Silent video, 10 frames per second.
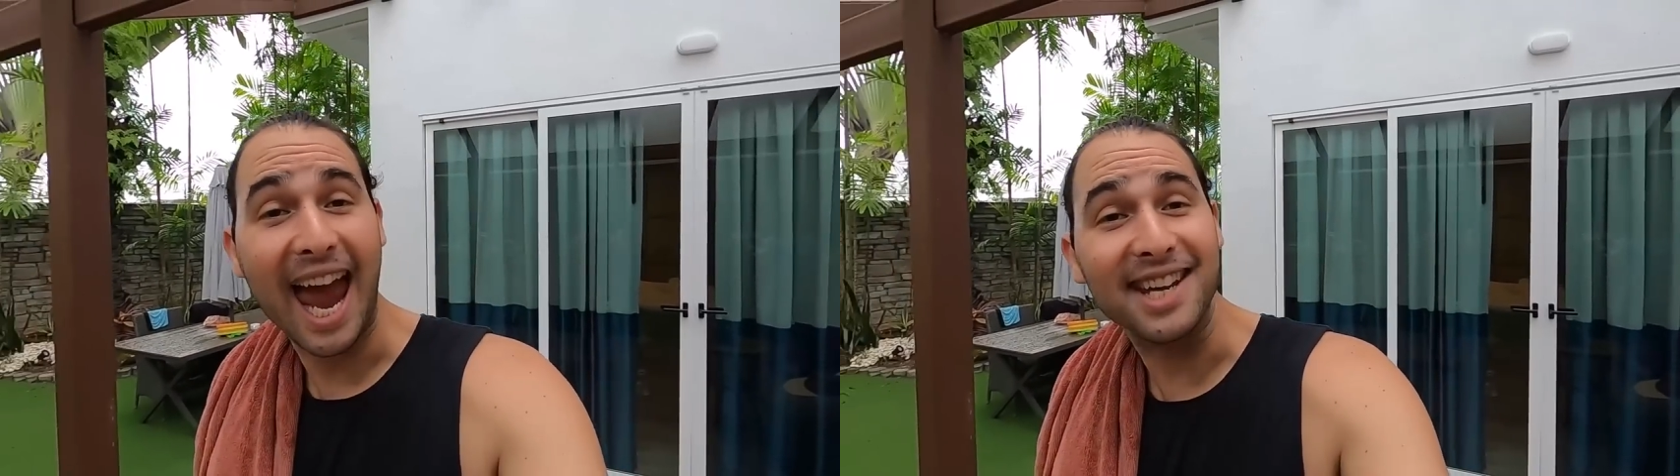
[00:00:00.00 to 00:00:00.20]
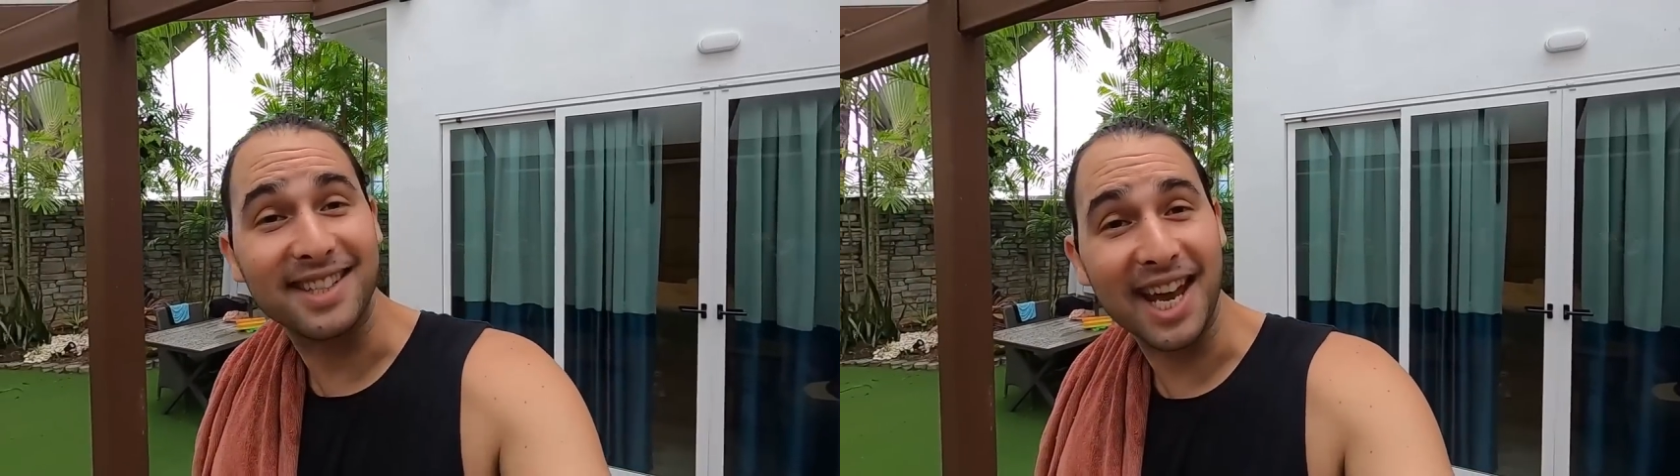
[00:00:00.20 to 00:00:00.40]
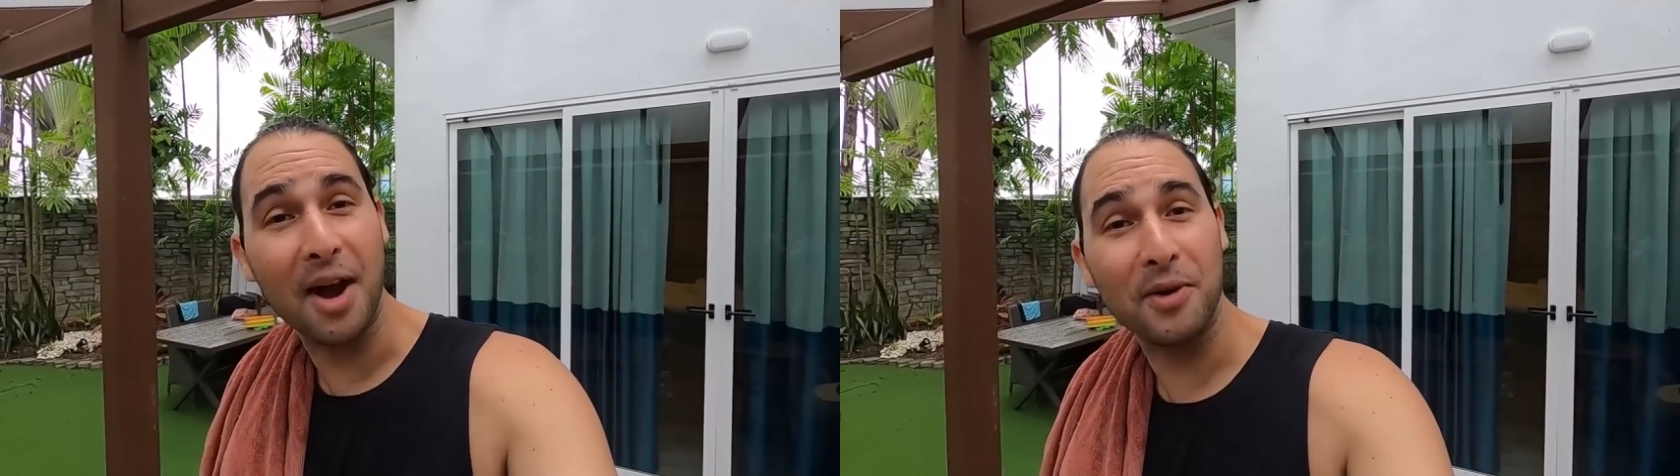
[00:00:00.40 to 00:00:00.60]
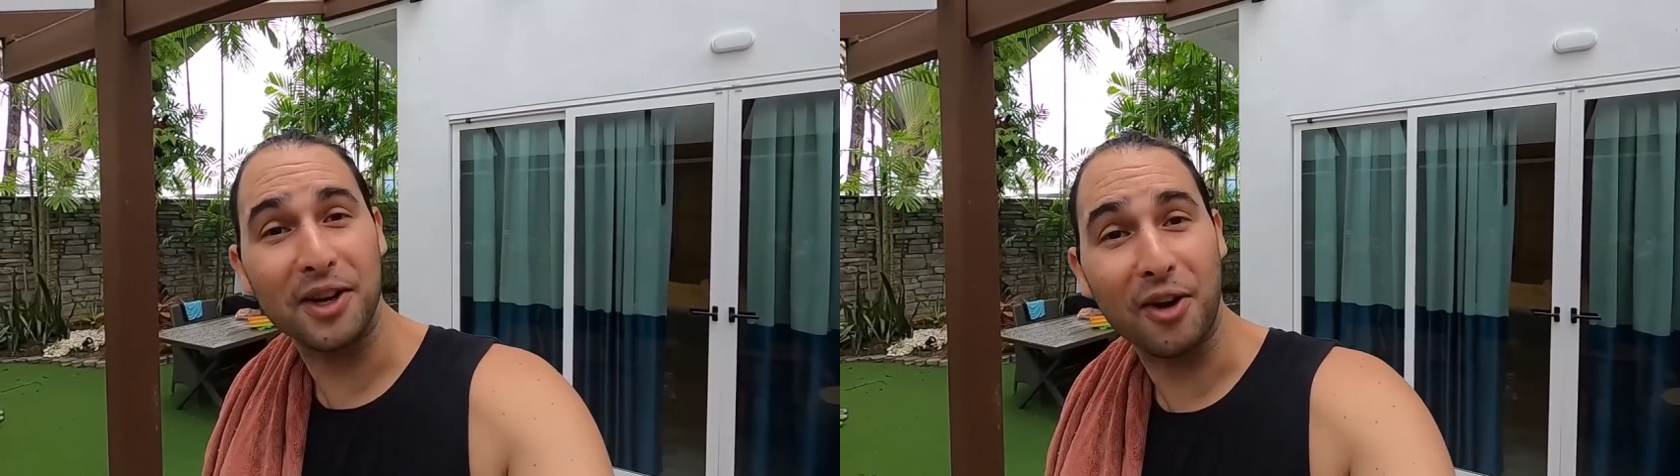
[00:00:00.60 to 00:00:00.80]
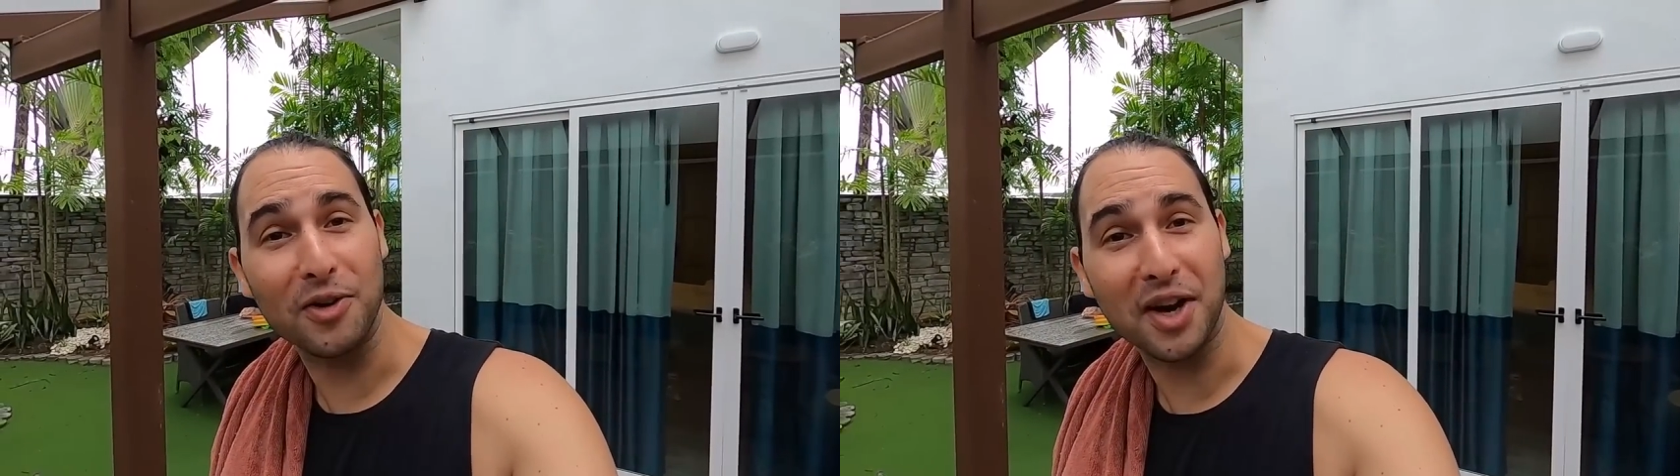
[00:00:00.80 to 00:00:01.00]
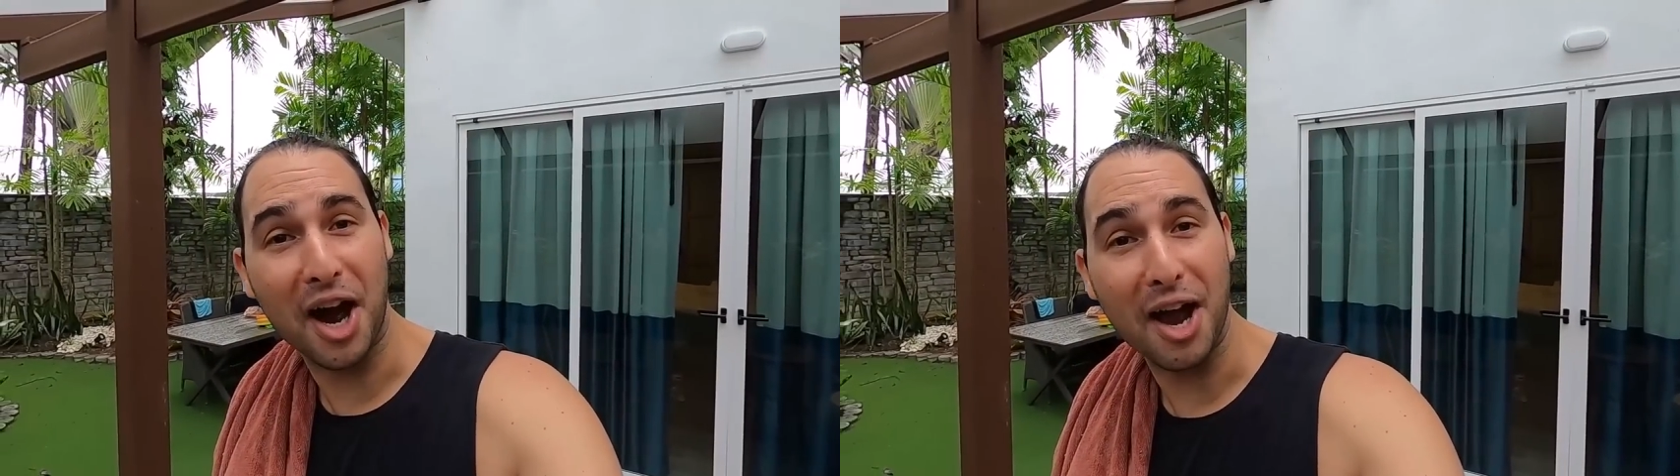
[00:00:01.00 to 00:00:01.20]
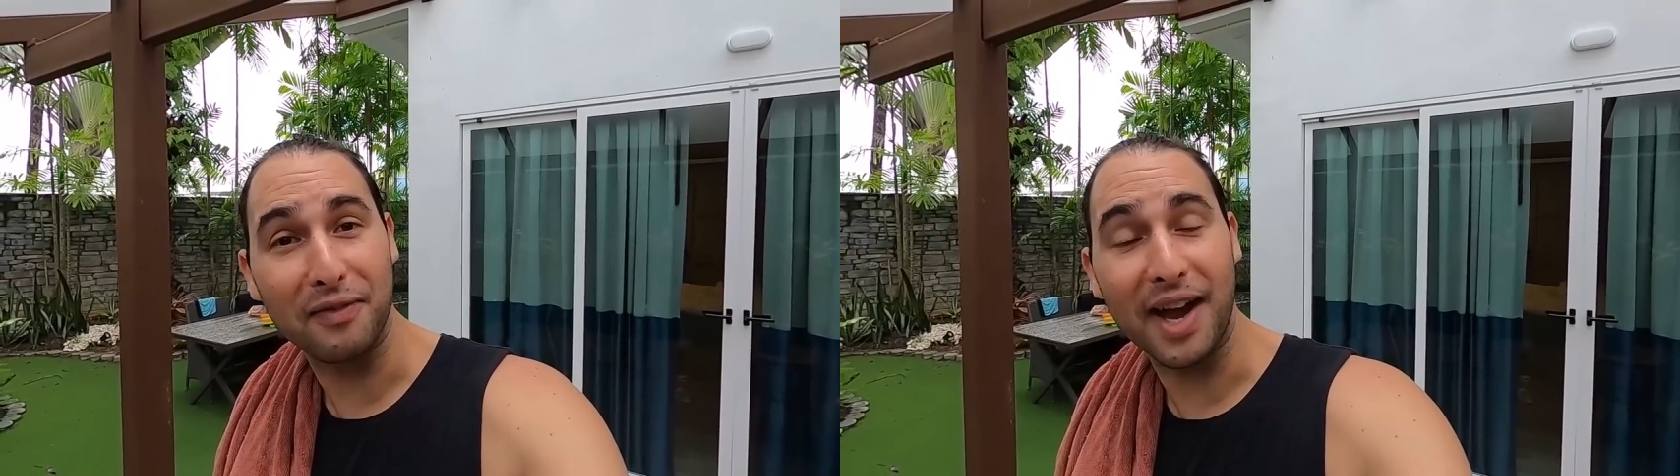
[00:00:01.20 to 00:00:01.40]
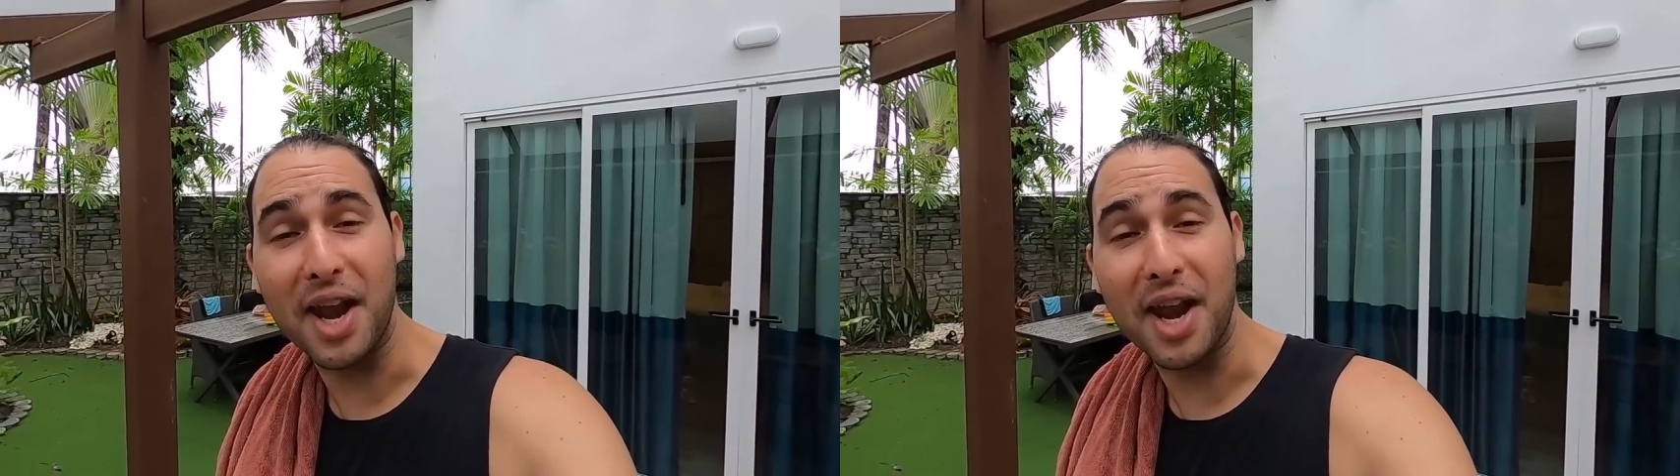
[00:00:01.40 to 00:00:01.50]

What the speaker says: and today we're gonna go dive